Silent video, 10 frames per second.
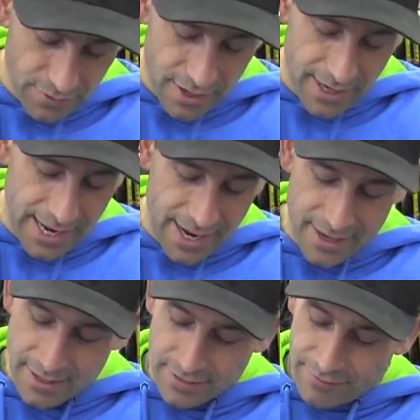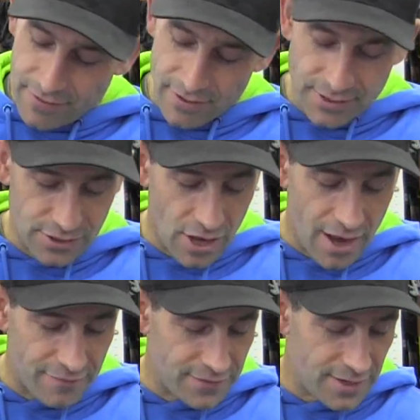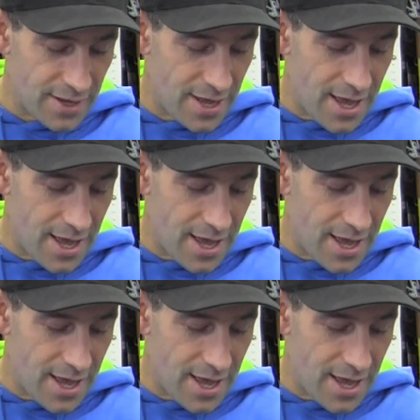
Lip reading: zone on it. Again, it is fairly soft.